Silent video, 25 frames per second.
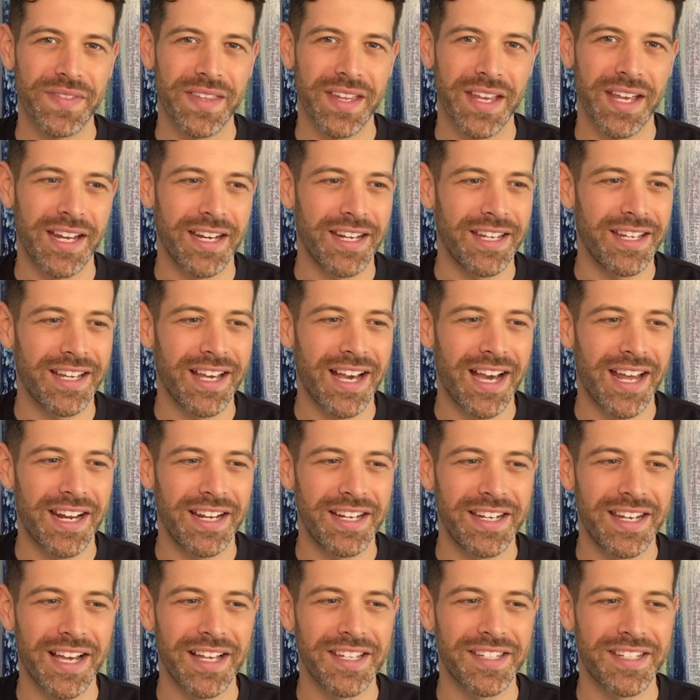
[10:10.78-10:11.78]
And he kind
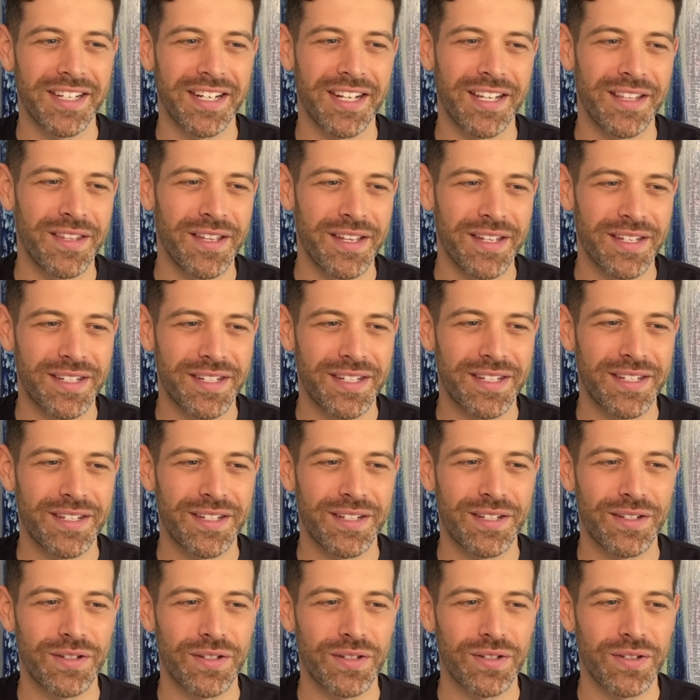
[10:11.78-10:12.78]
of does it in this
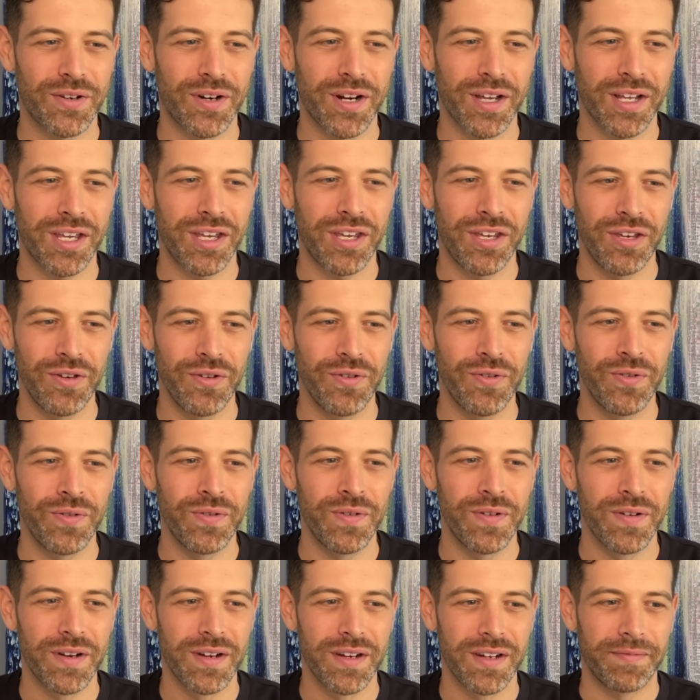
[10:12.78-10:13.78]
sort of cute,
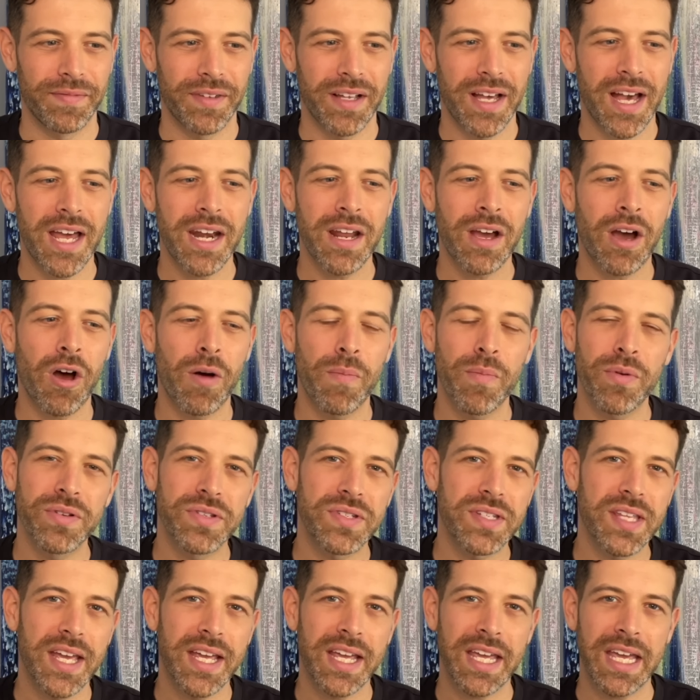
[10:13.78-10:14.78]
kind of
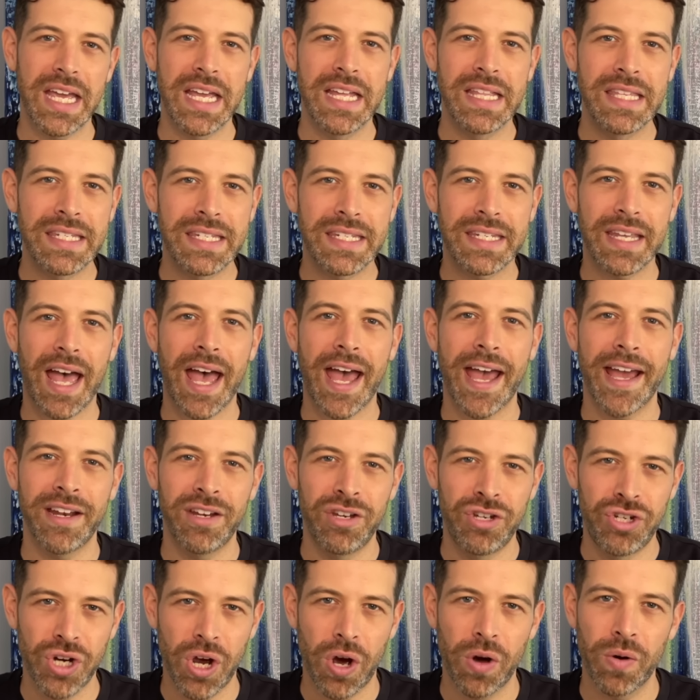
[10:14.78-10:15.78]
almost like
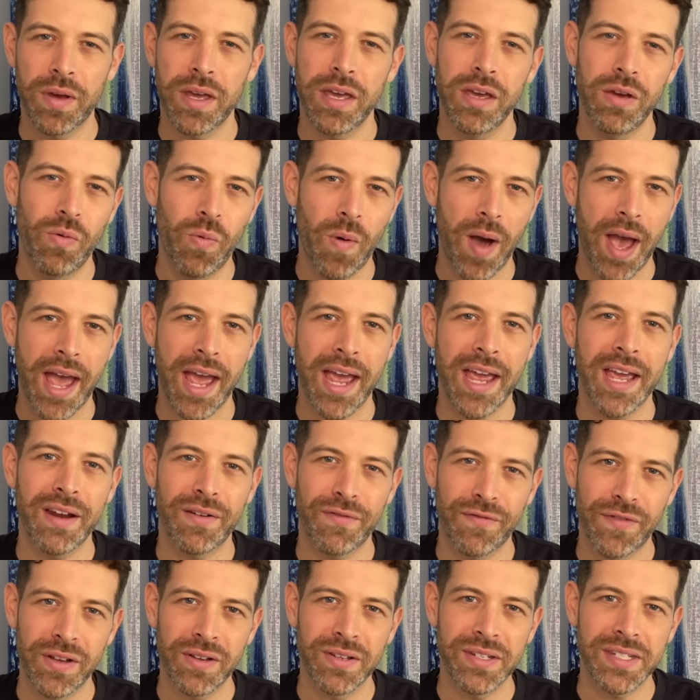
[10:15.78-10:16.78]
inside jokey way, it
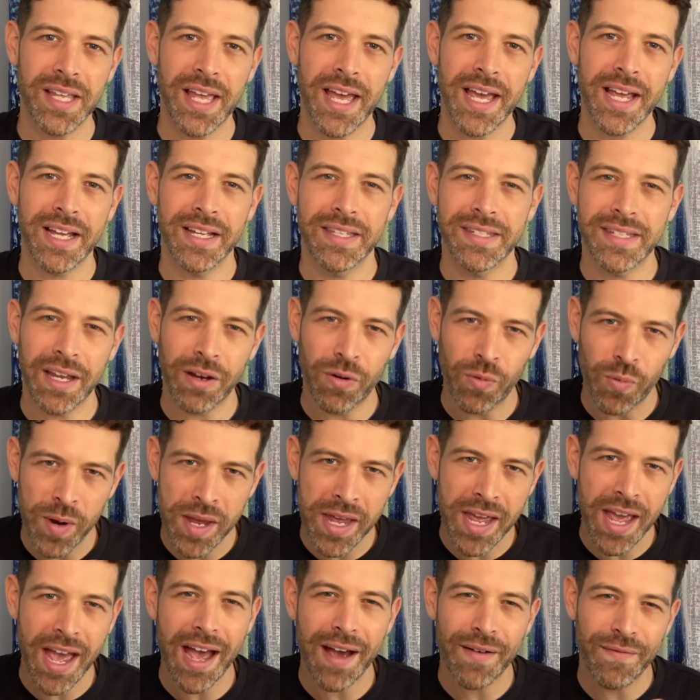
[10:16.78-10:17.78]
feels like. It's like
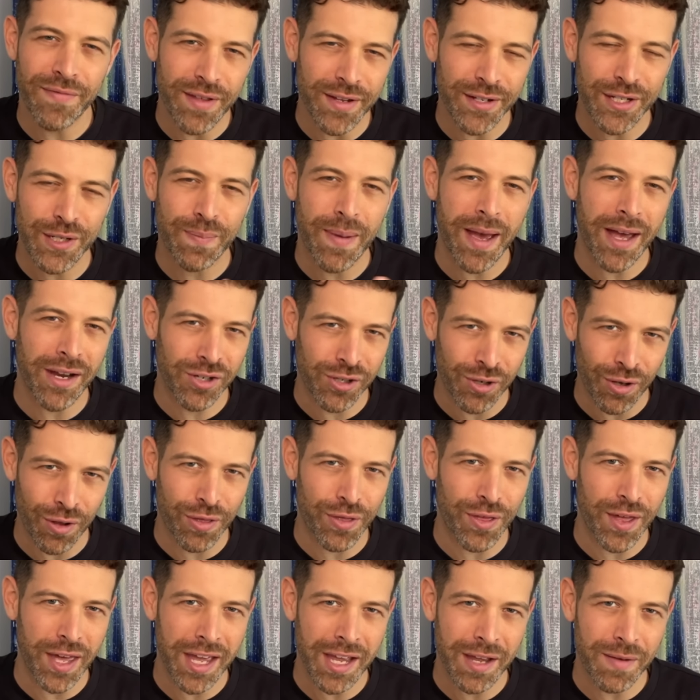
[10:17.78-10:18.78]
we have this special
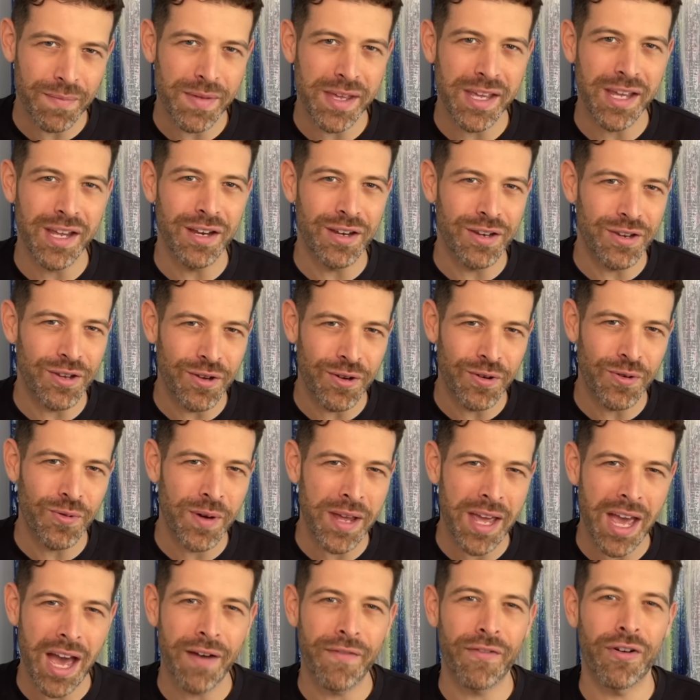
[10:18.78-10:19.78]
thing, me and you.
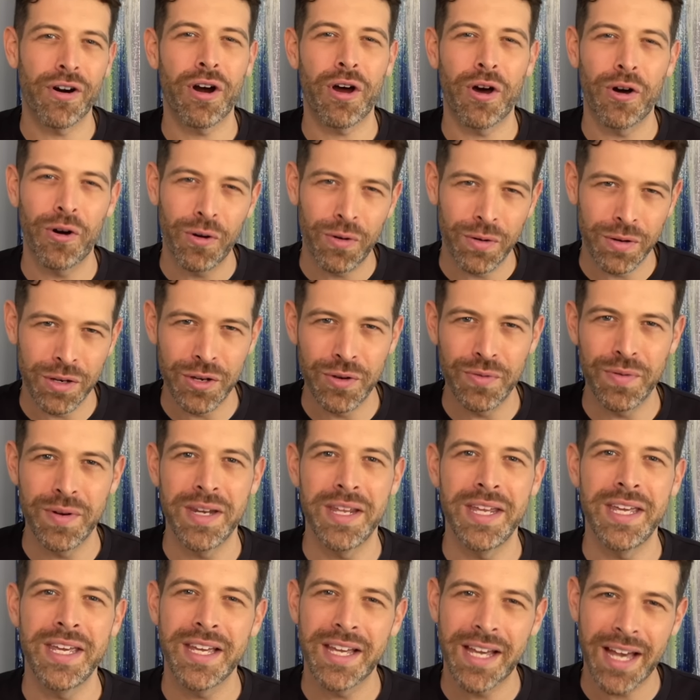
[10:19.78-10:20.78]
We have our own
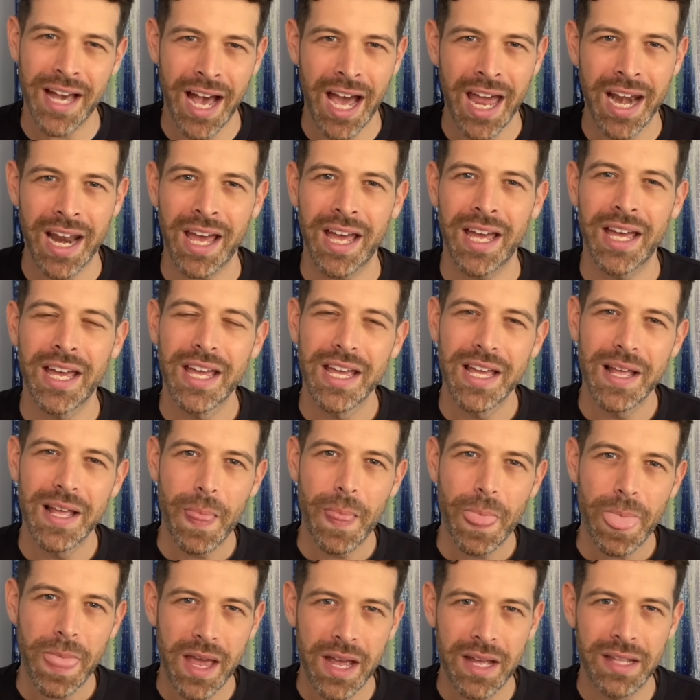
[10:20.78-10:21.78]
unique kind of
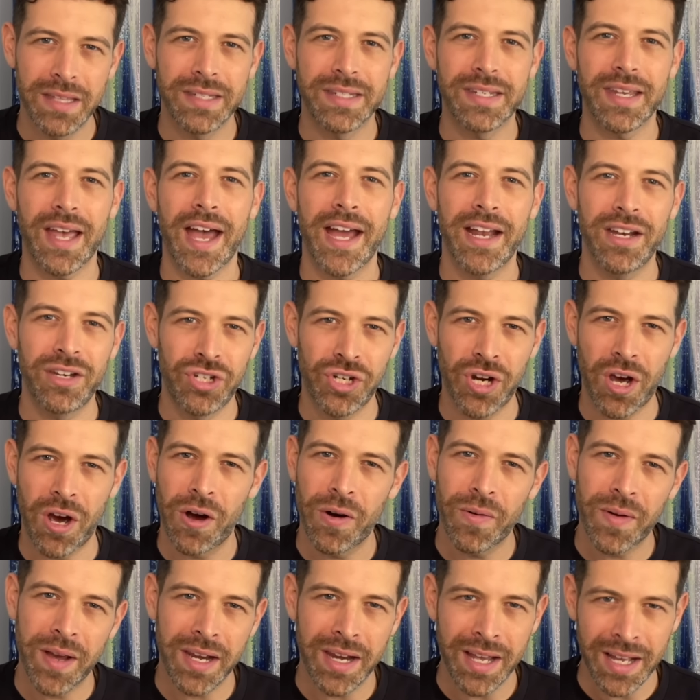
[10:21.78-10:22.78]
inside
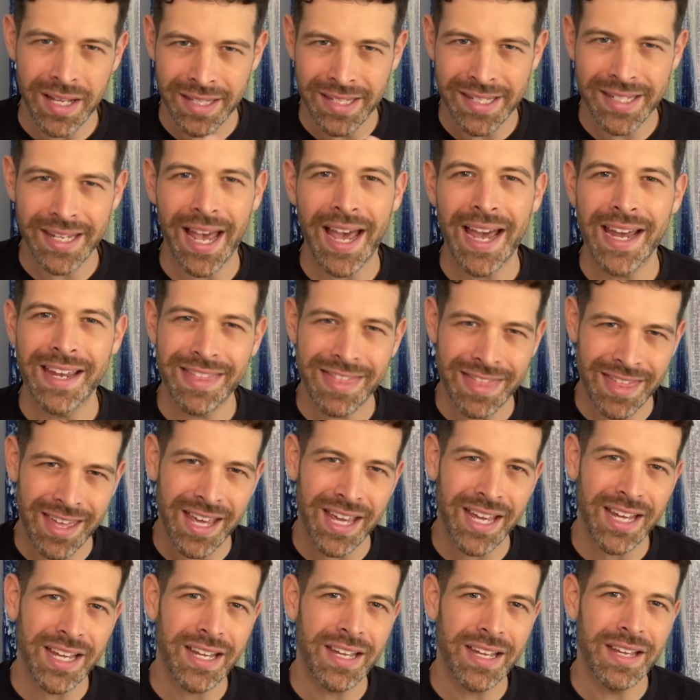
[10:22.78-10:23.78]
joke and inside
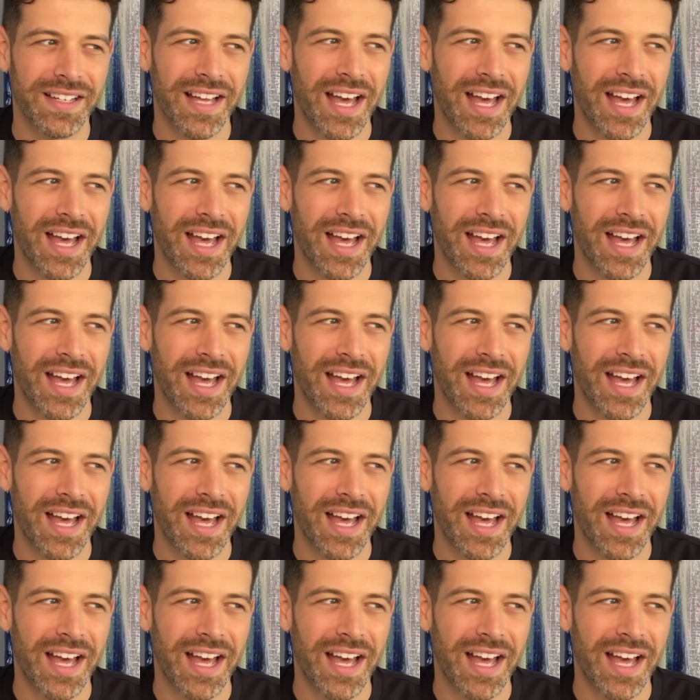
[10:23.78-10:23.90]
thing.